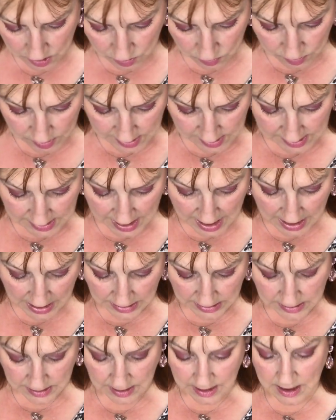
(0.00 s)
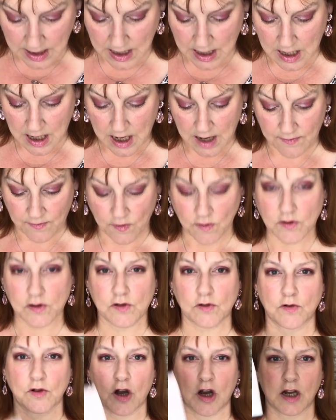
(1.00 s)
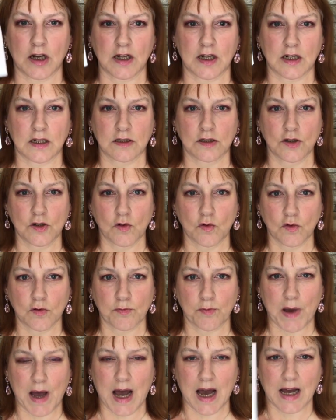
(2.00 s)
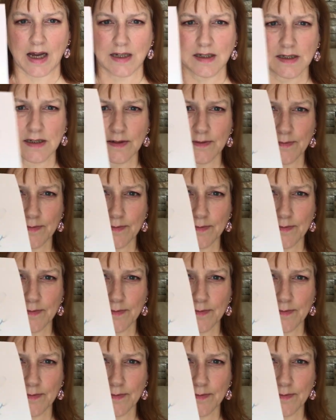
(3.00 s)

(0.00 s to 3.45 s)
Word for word: So there's that. I've also got a little notepad